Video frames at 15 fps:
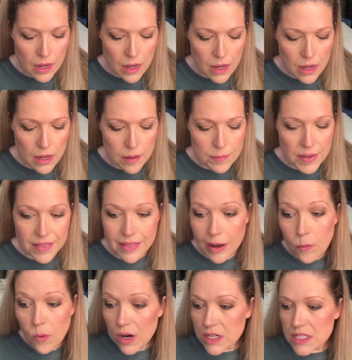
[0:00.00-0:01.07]

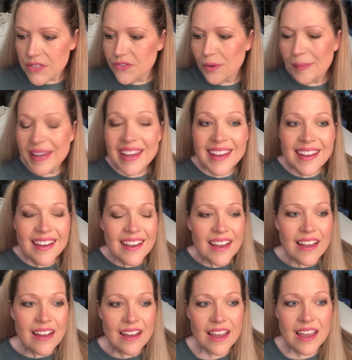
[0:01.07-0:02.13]
That works for me,
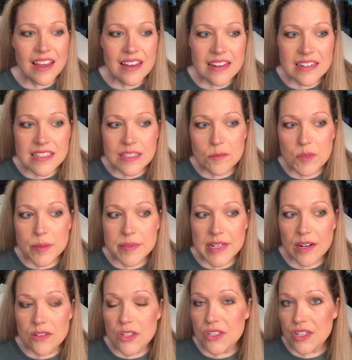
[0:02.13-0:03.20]
and sometimes
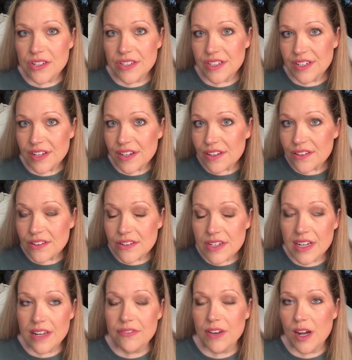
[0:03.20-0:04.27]
I'll just use a nude
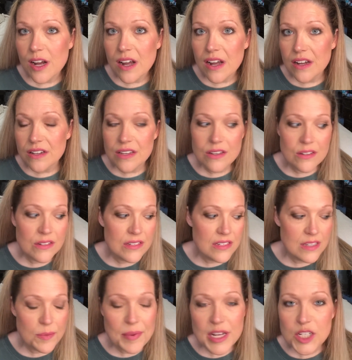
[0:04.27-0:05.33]
if I use
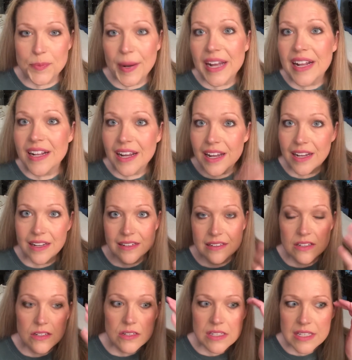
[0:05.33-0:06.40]
the peach palette and
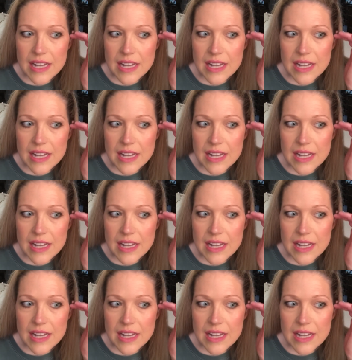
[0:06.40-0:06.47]
use